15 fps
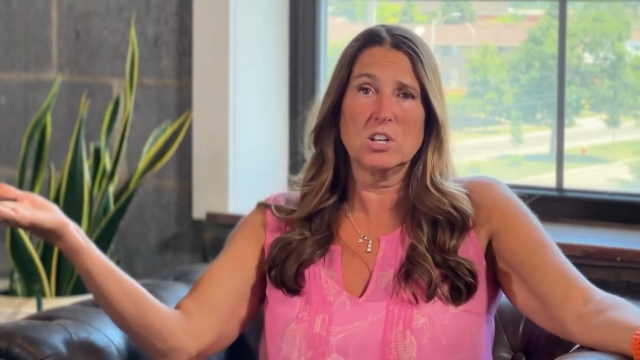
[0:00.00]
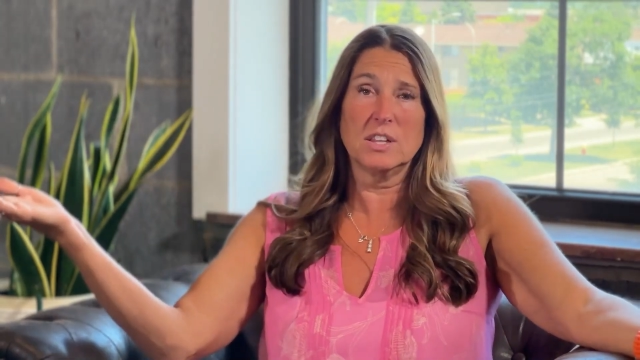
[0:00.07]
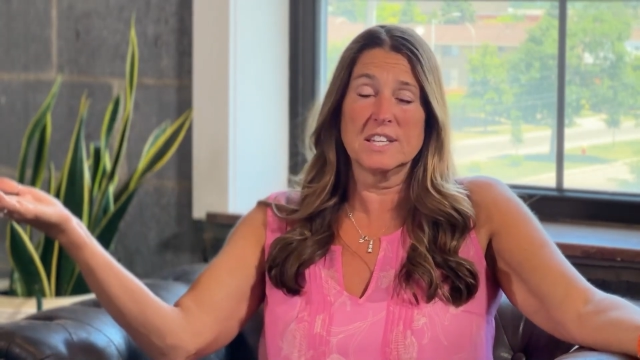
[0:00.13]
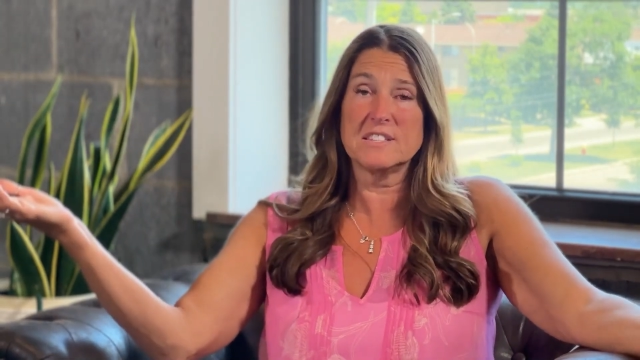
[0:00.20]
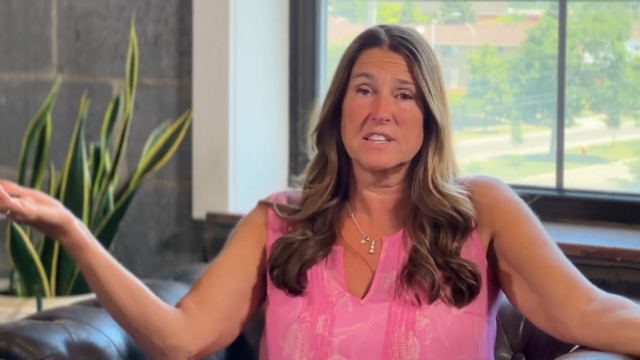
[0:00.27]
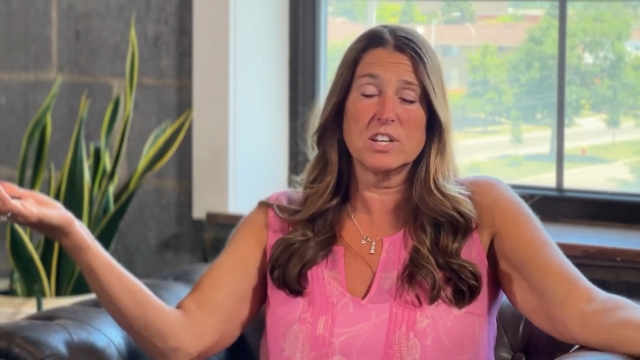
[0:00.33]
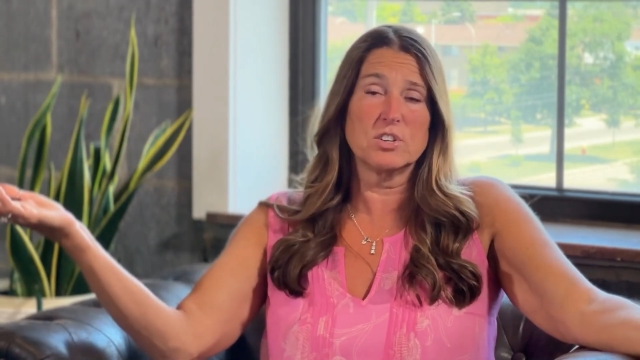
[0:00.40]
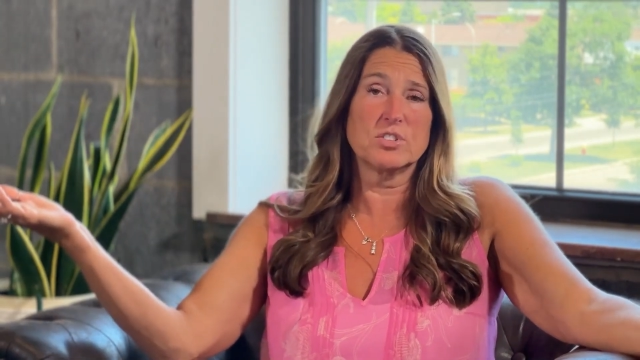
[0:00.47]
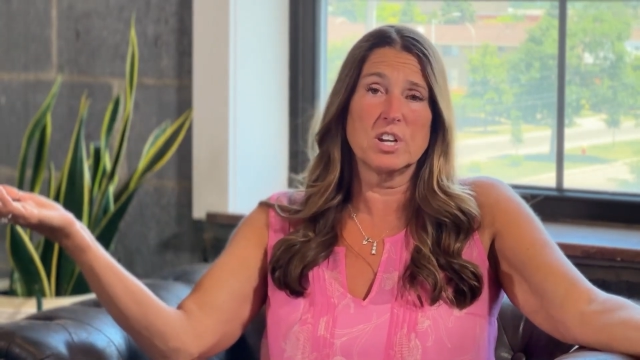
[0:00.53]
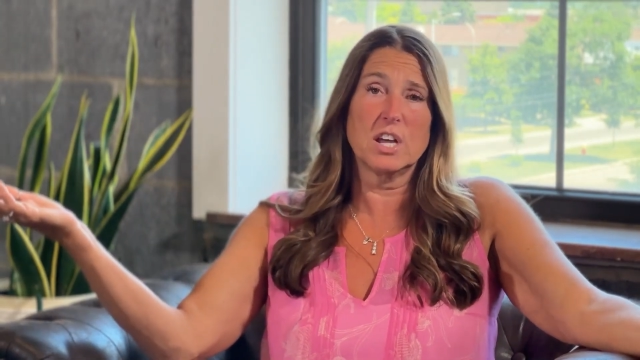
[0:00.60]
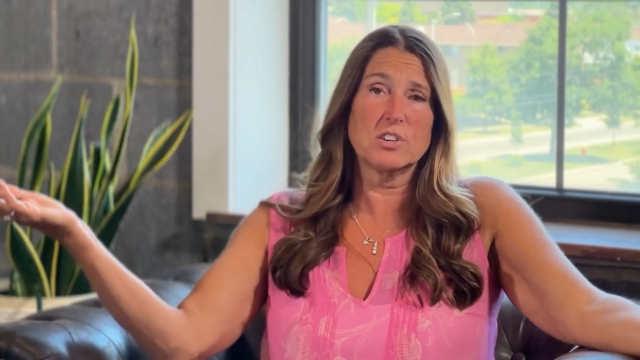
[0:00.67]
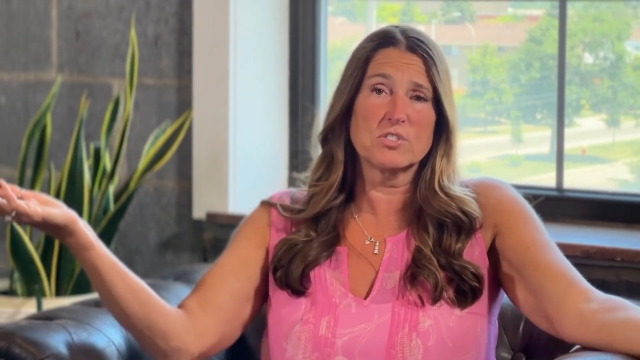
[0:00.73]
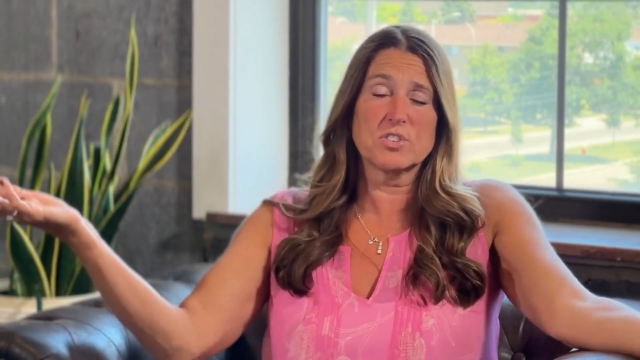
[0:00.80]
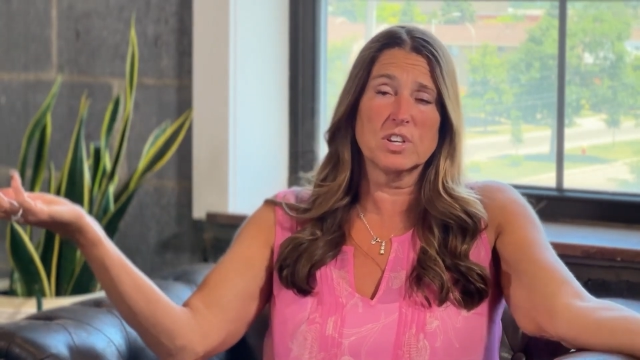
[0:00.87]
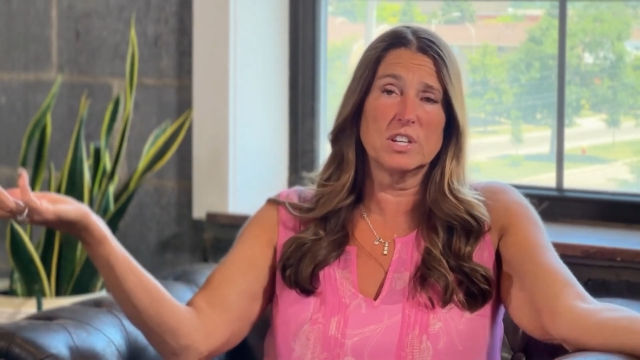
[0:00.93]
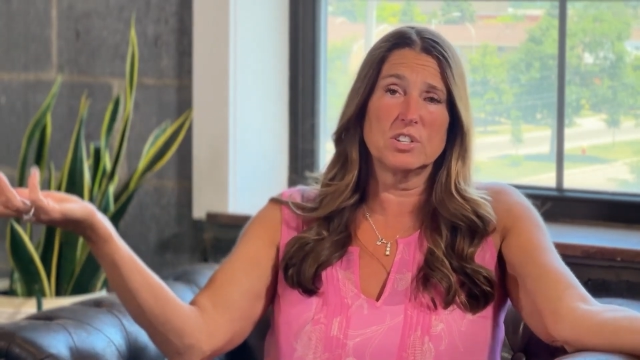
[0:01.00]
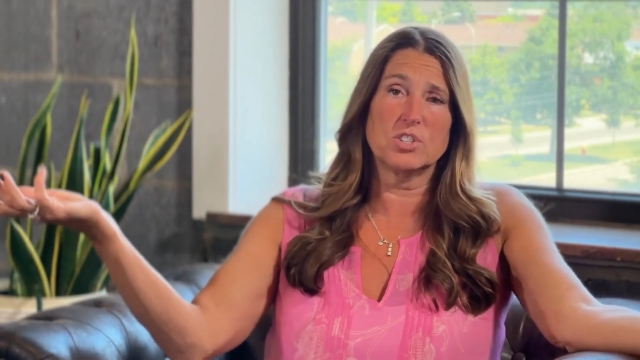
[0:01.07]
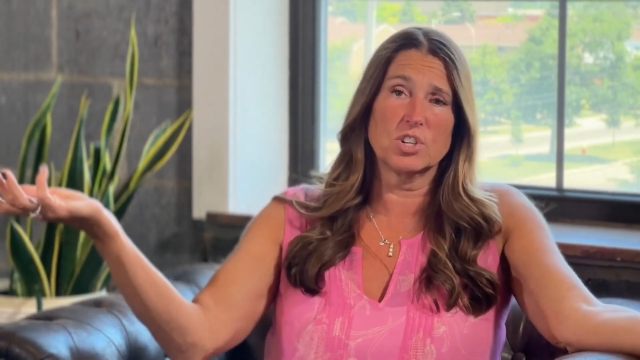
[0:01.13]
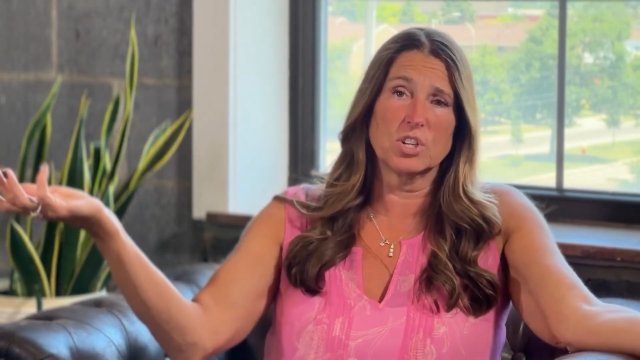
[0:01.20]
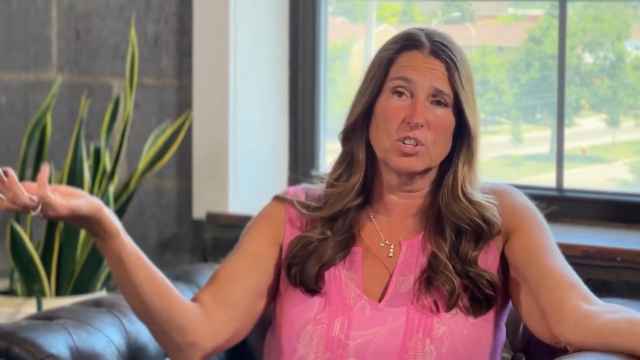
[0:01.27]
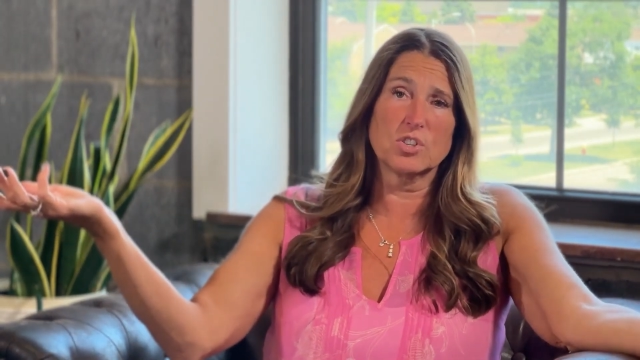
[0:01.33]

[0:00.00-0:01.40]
Let's say your daughter's going to turn